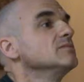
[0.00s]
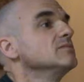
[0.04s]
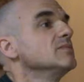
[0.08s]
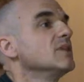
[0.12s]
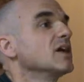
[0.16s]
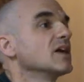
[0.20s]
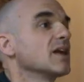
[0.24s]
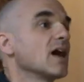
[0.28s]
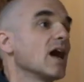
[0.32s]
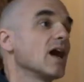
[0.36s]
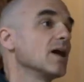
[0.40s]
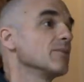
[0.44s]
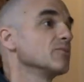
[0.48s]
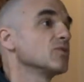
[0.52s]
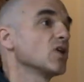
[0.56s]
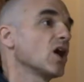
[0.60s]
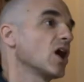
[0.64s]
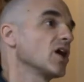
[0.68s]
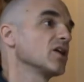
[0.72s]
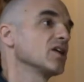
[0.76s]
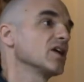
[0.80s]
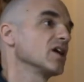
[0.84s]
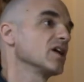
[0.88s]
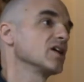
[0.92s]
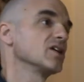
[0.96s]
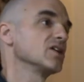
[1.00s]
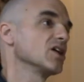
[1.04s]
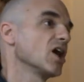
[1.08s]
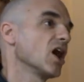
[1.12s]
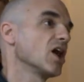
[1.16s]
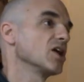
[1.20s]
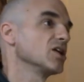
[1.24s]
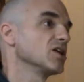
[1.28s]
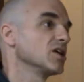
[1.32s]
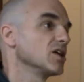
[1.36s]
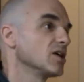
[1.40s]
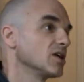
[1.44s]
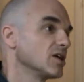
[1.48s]
And I'm not a
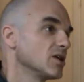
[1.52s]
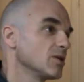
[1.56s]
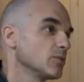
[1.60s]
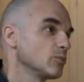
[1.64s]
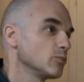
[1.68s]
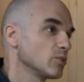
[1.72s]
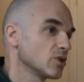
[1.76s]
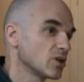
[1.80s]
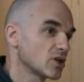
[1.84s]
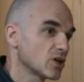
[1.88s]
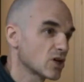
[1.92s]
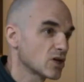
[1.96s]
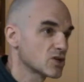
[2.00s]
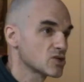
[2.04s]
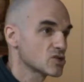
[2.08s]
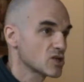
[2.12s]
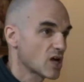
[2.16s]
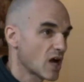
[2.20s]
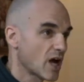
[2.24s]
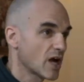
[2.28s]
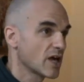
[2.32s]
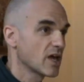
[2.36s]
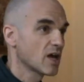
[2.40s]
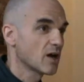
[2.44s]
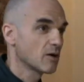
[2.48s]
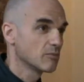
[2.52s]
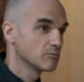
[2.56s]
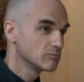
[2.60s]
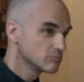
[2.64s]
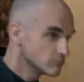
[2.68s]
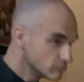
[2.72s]
jnani, because I am